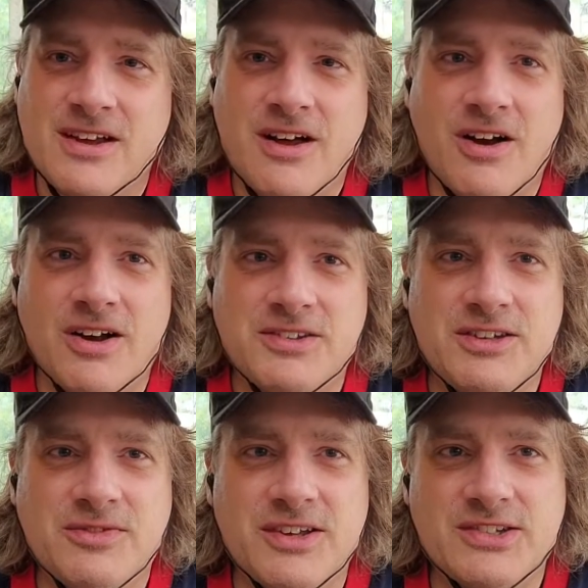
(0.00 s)
On
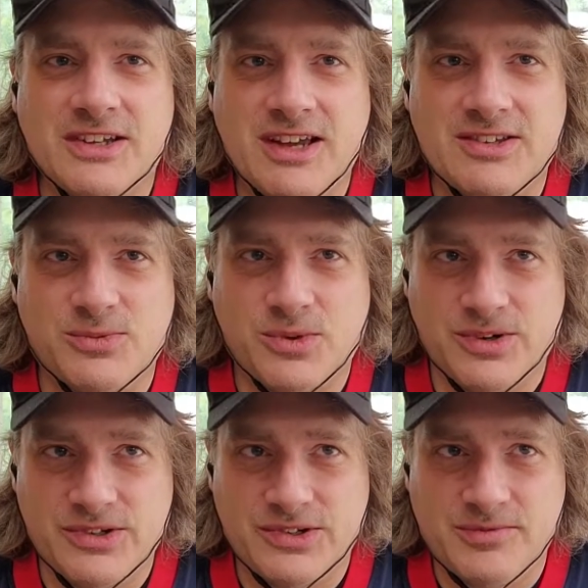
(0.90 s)
defense, it gets
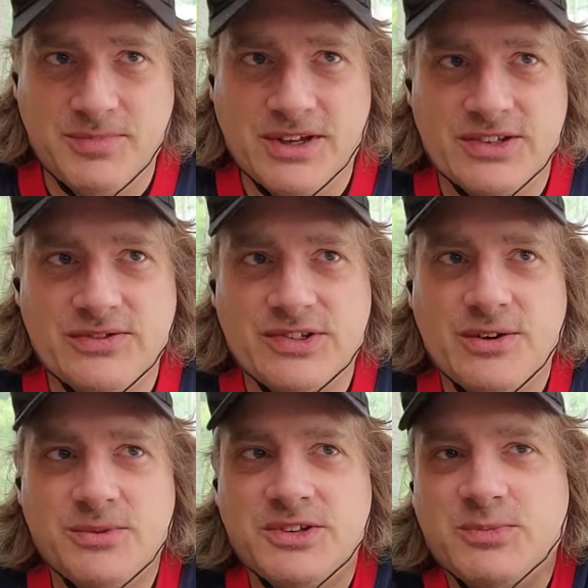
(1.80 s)
worse because if
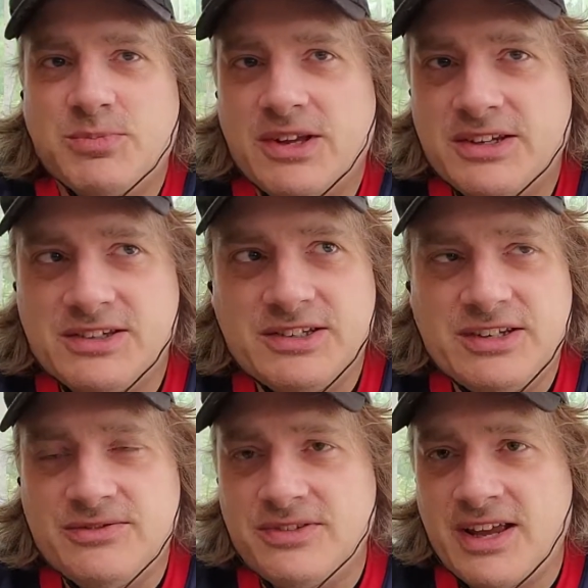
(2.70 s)
someone is playing
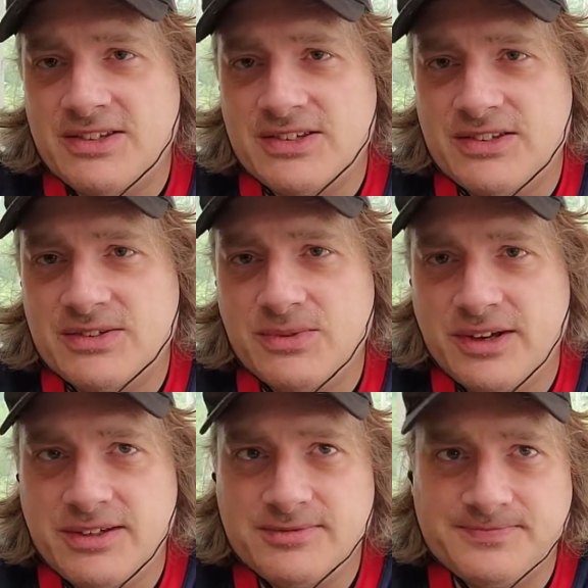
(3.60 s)
defense this
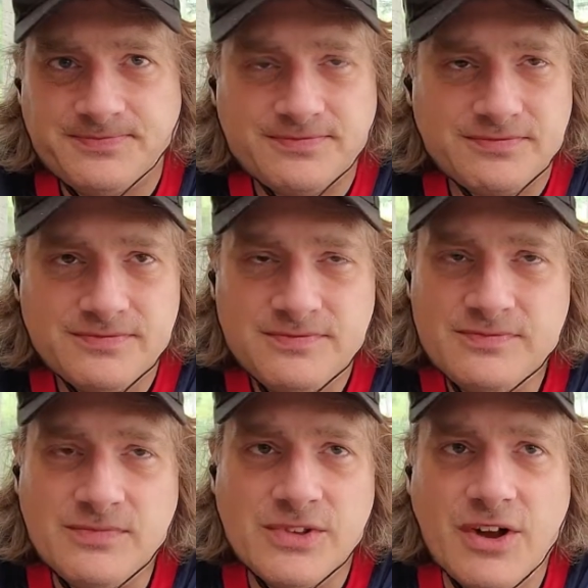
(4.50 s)
way,
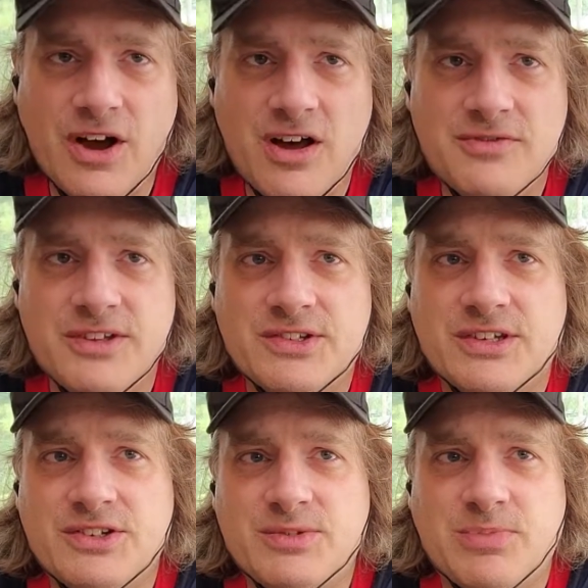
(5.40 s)
the offense can
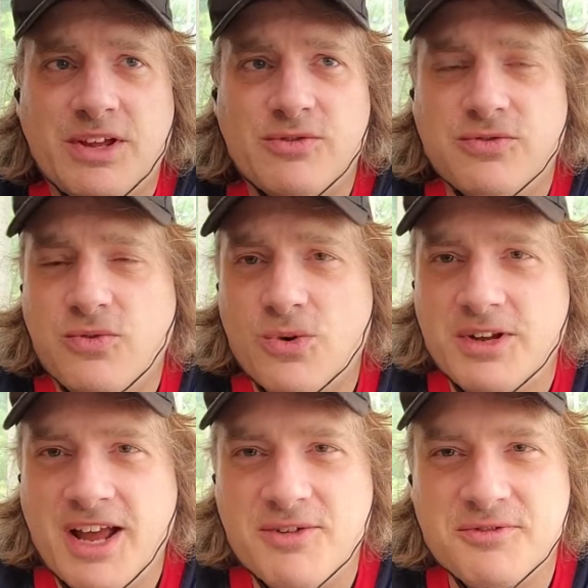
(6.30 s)
just play
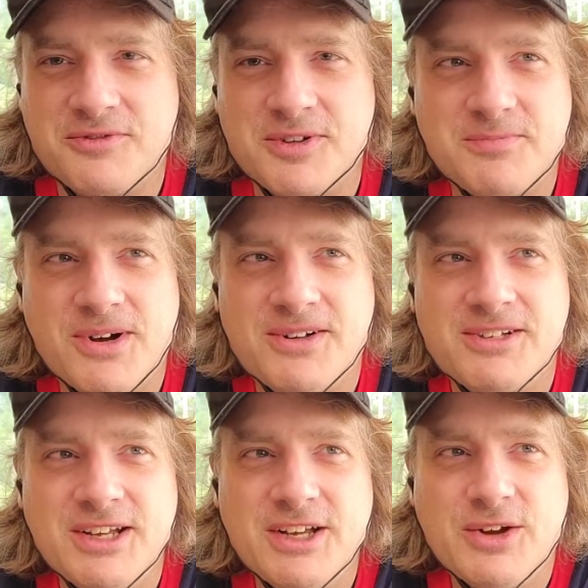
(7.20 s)
4-down football
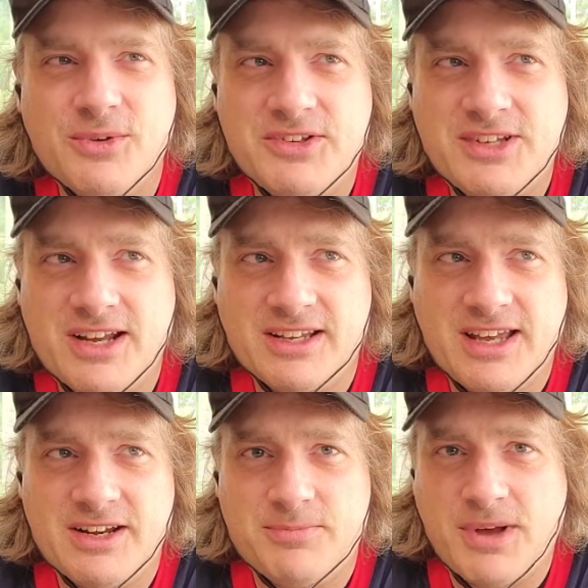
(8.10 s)
with a
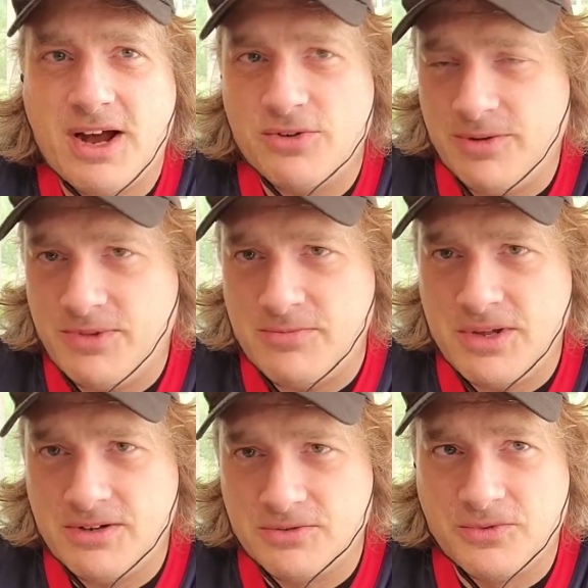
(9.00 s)
dedicated power up the
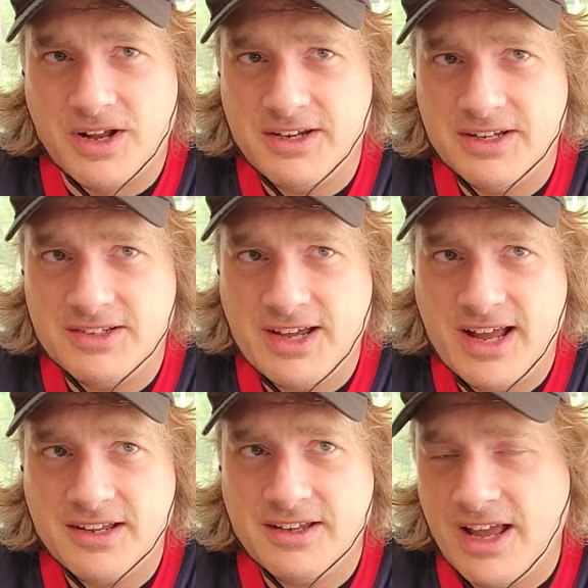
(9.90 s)
middle running
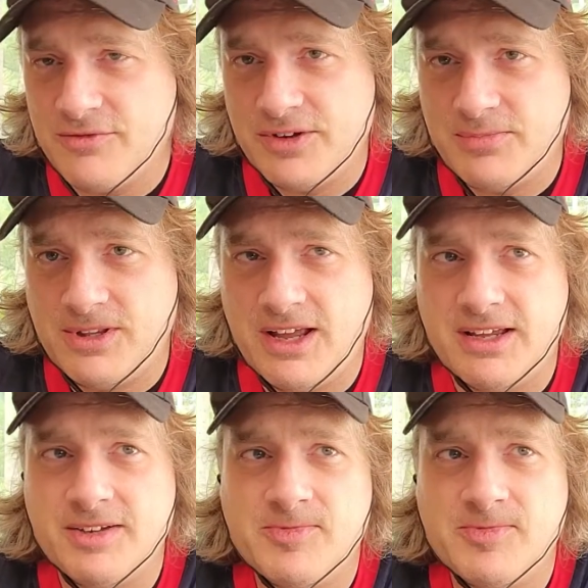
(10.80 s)
attack every play.